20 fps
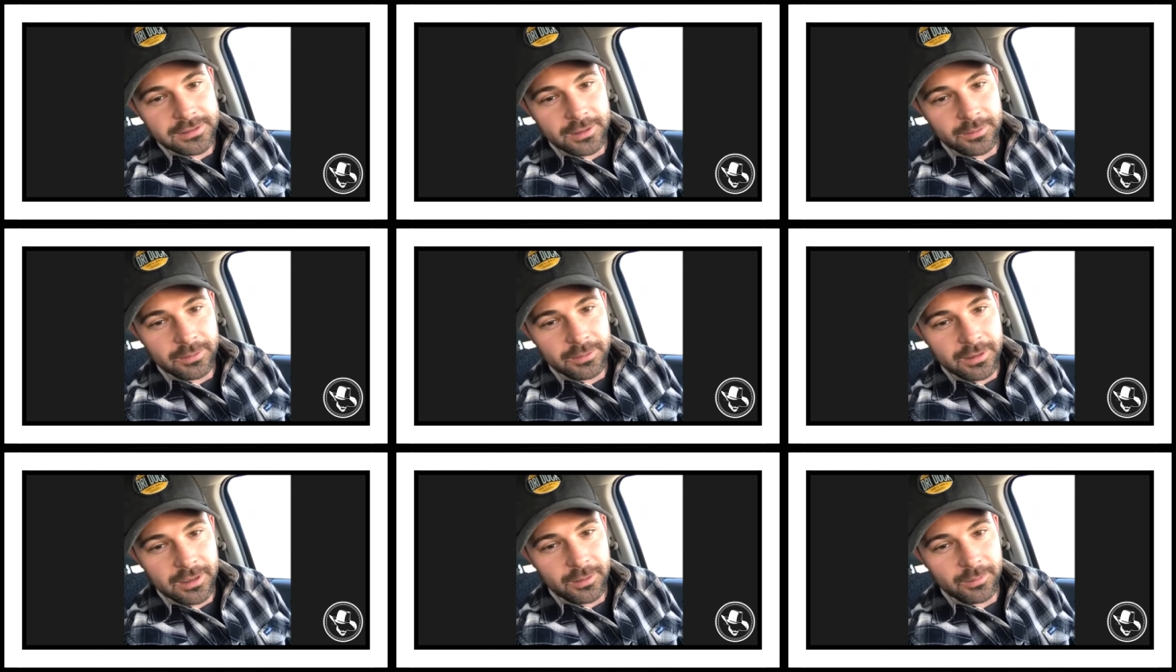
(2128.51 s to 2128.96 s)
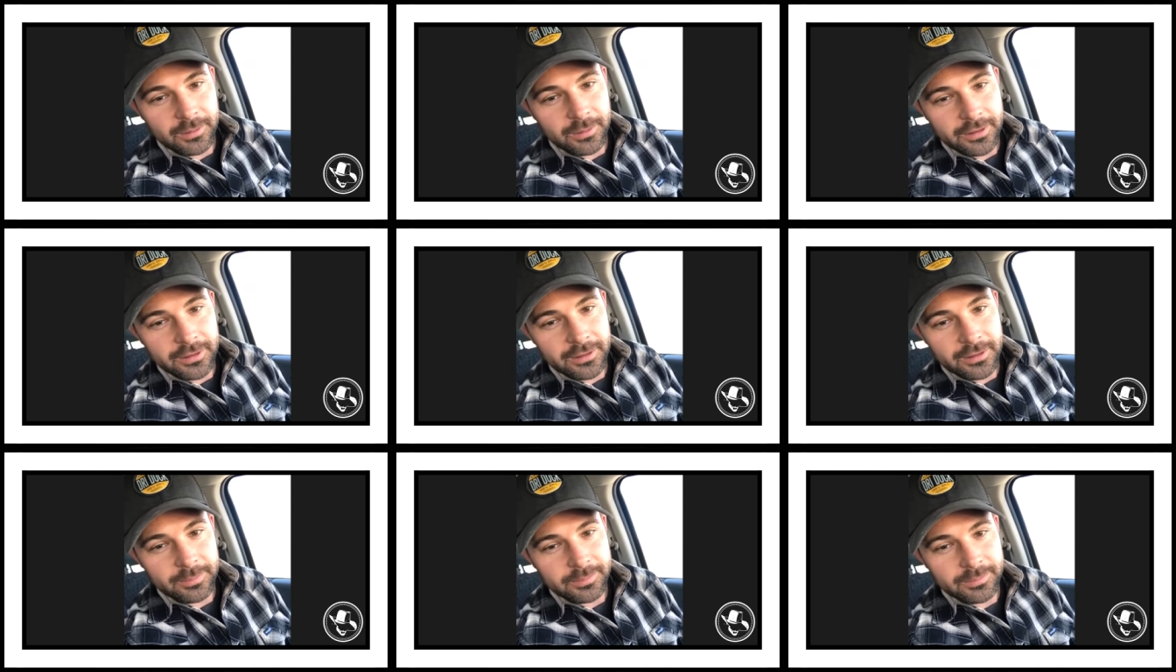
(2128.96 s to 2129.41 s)
I, I want
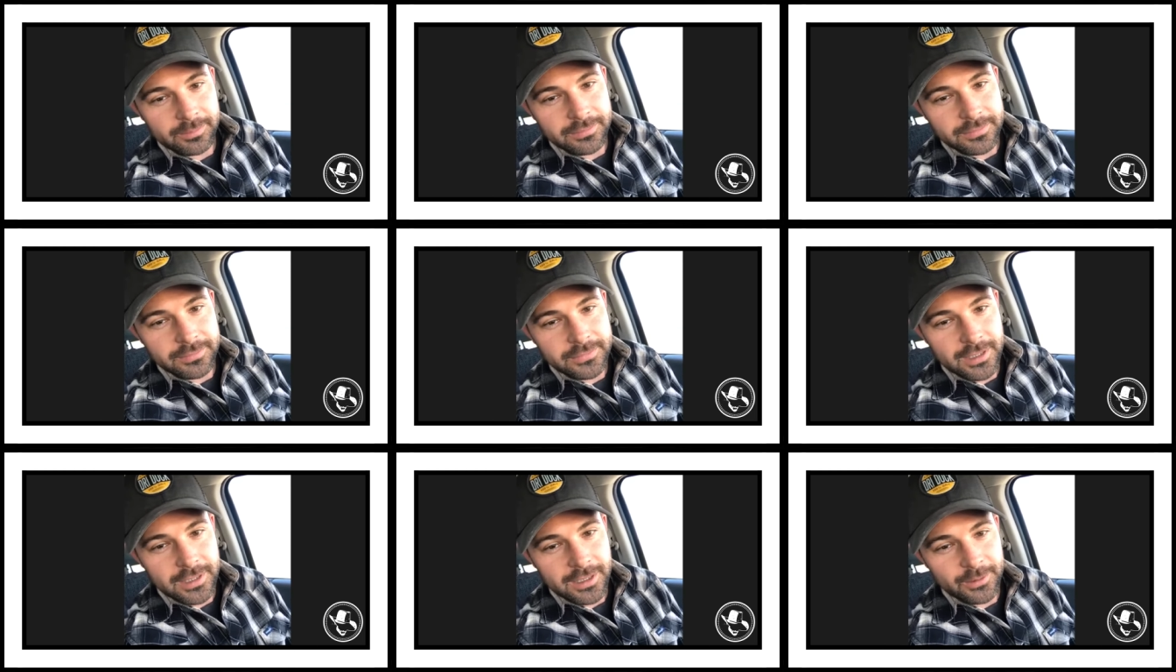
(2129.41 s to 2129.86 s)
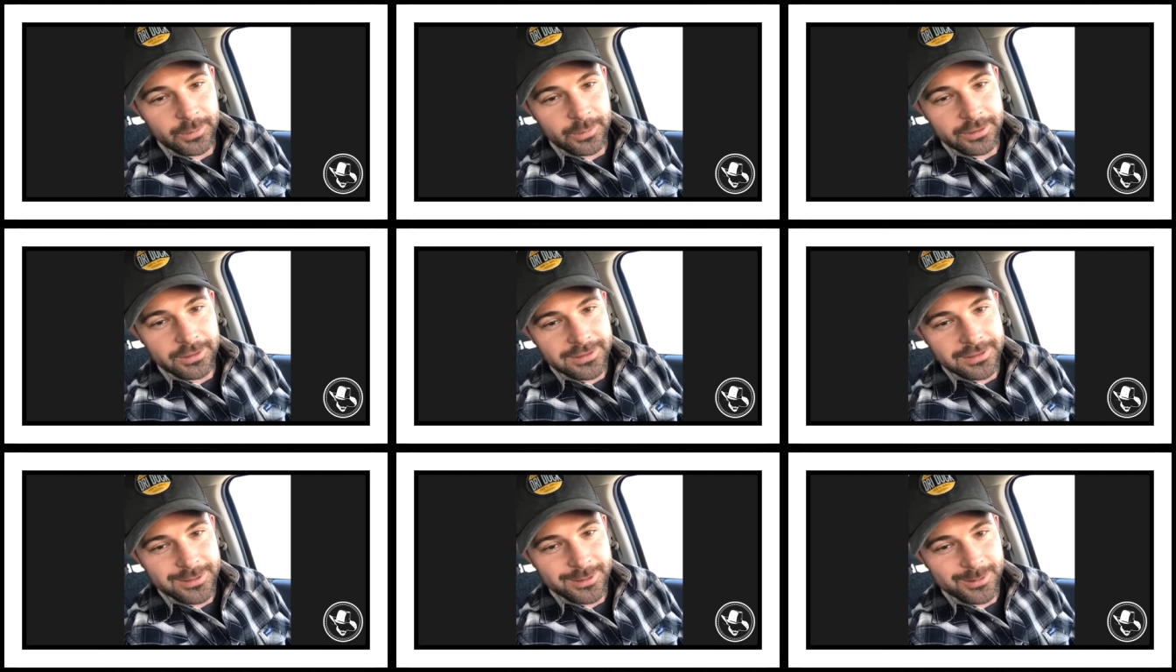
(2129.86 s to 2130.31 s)
to try to
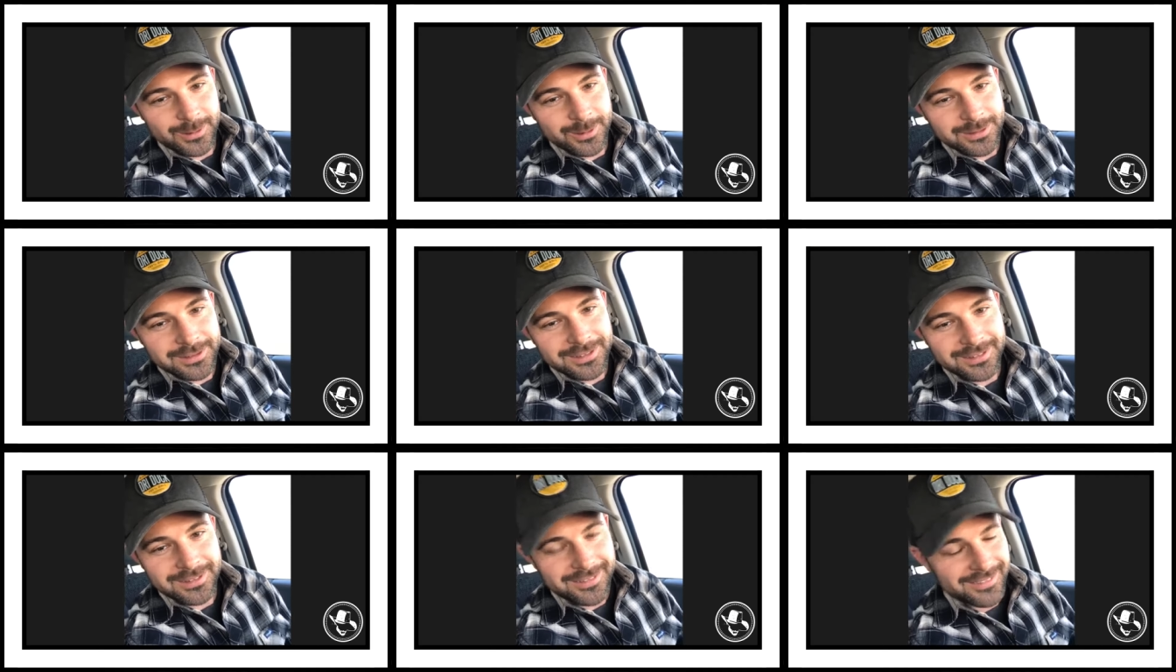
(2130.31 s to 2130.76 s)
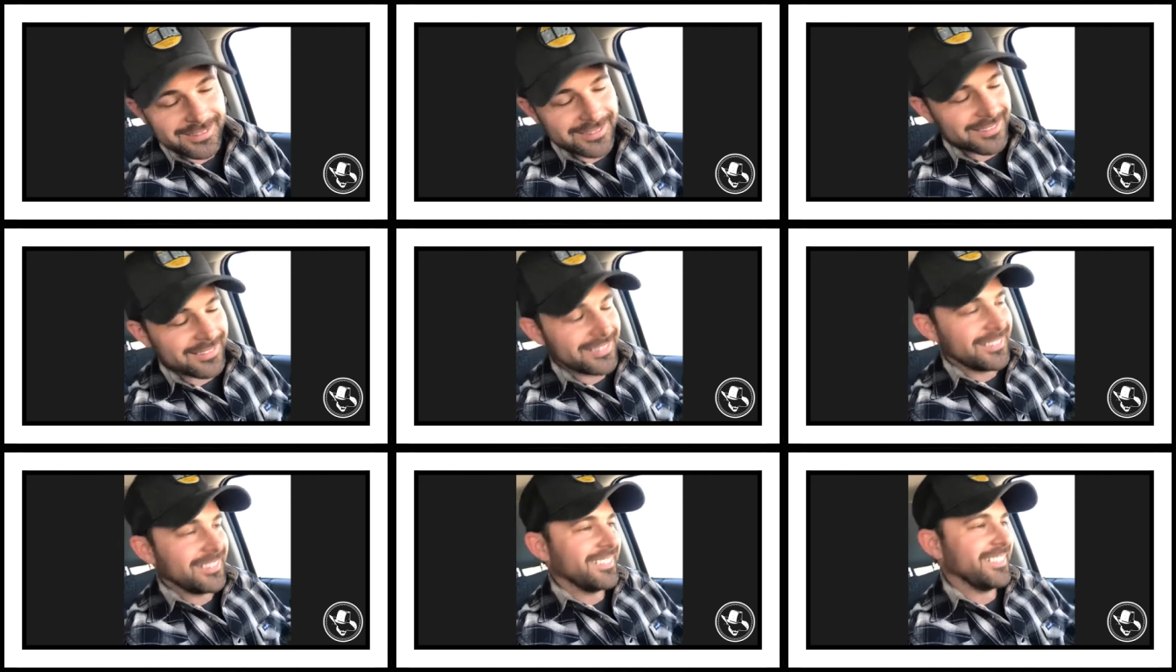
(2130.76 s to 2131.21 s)
win this horse."
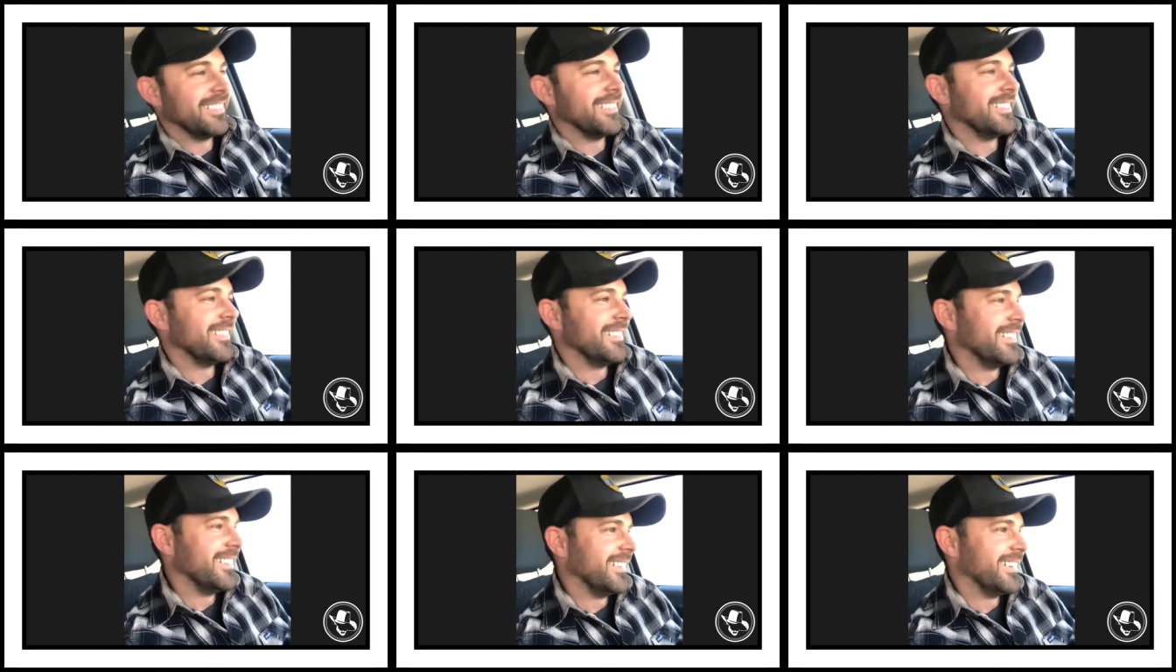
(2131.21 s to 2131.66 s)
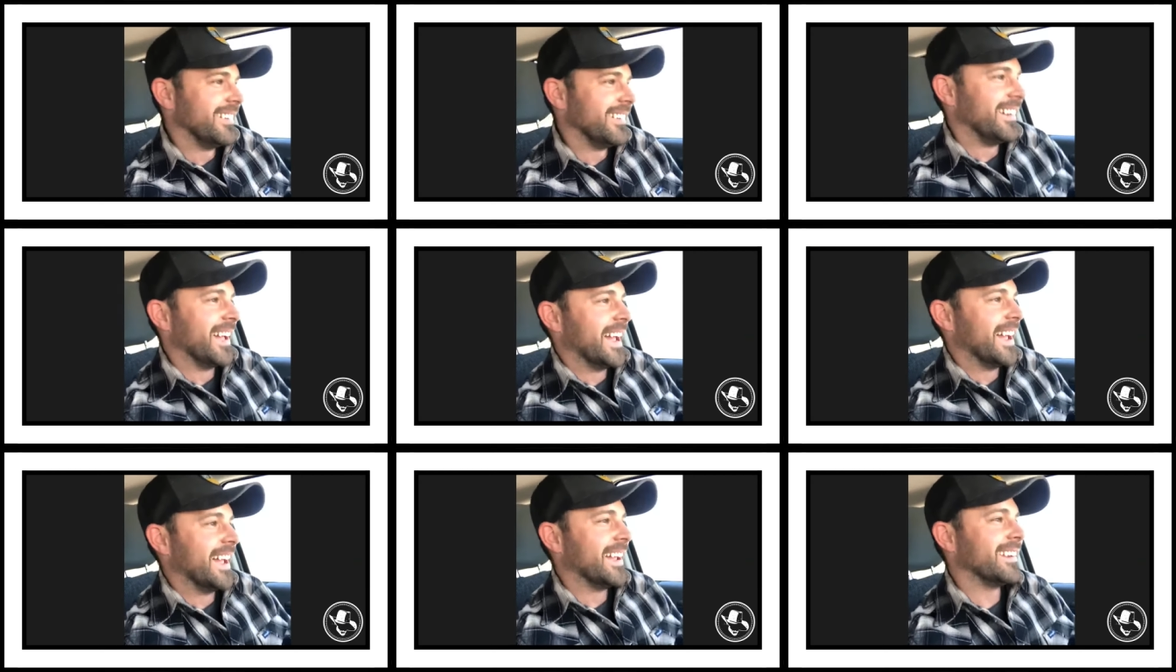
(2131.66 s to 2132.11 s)

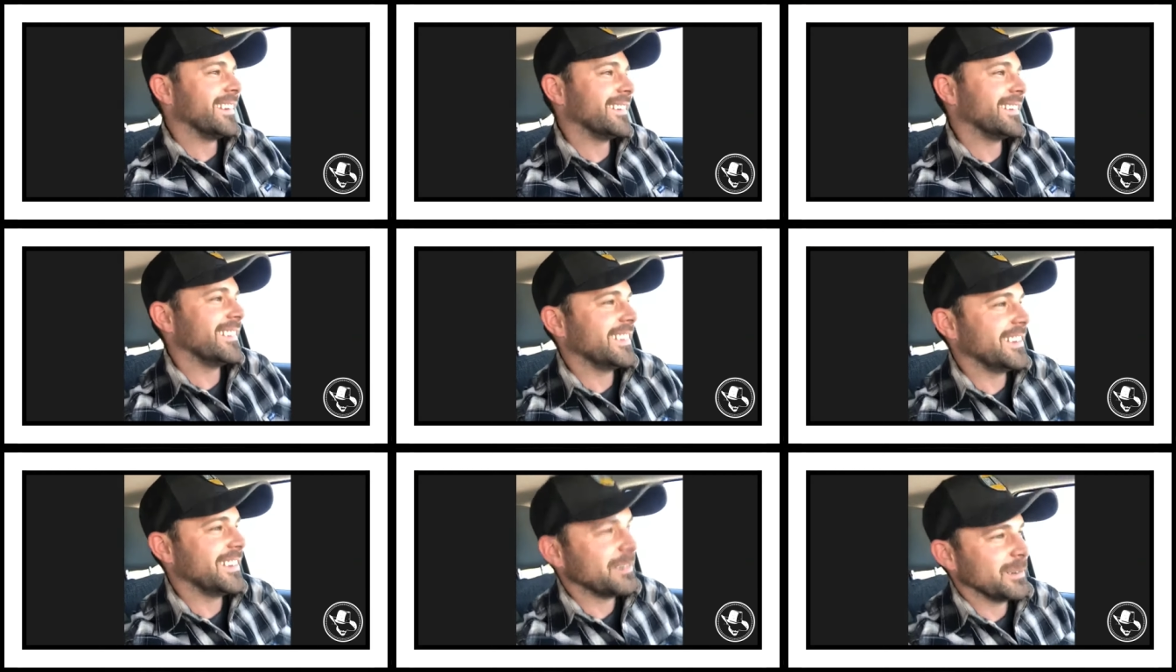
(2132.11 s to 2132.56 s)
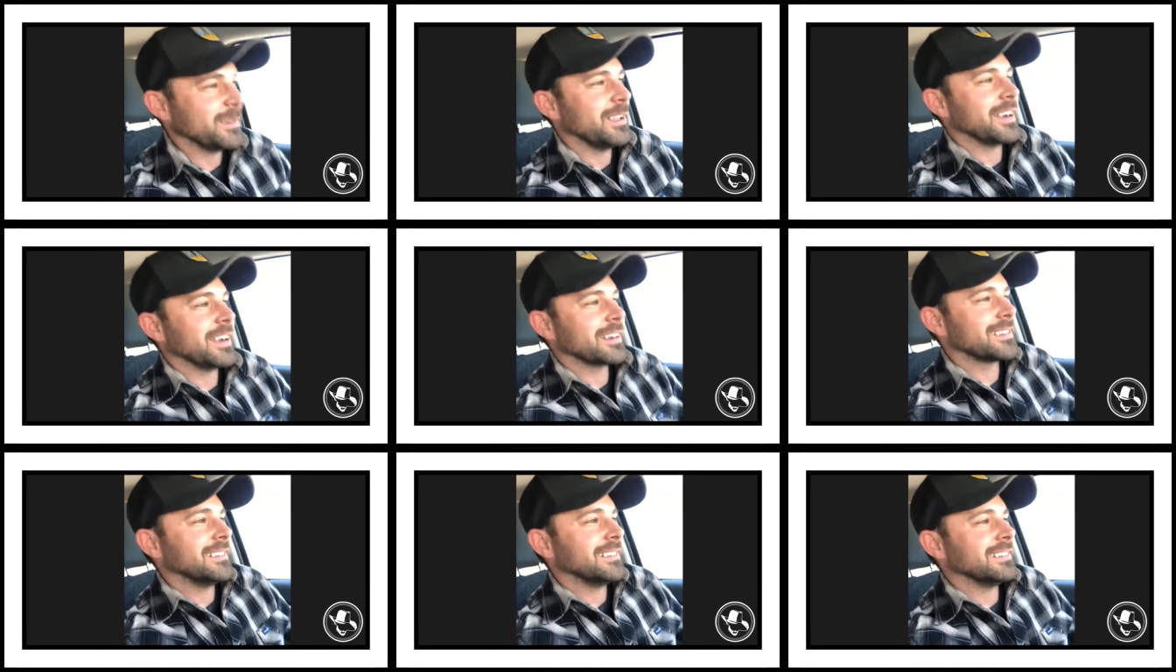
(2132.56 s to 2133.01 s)
And he
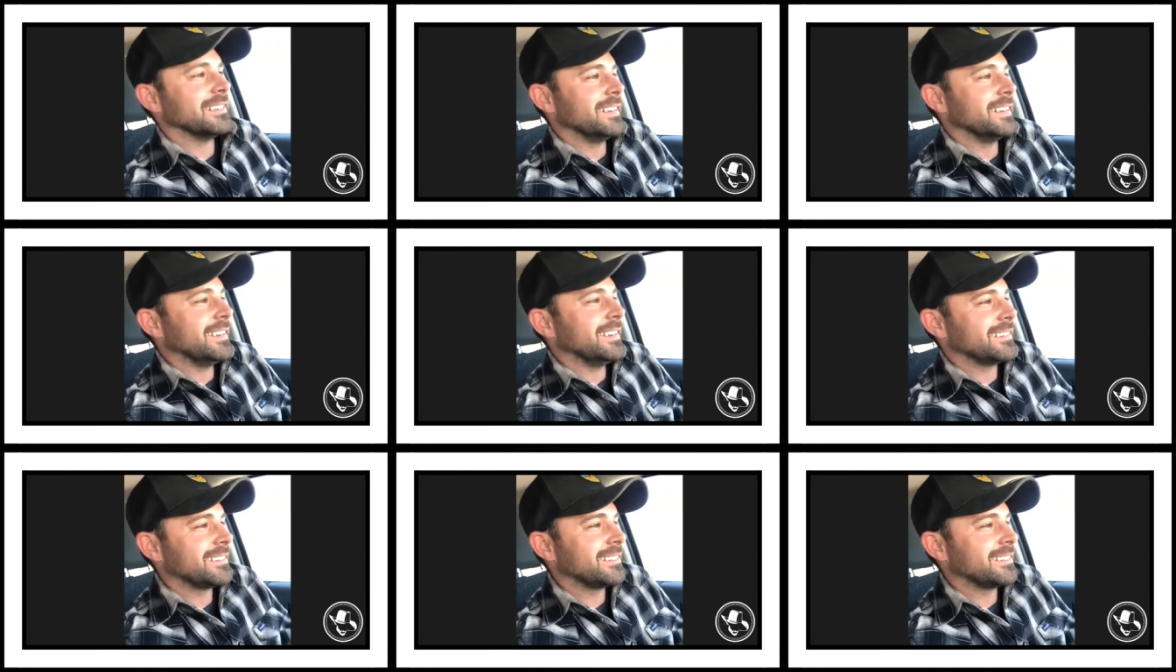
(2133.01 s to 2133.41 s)
reluctantly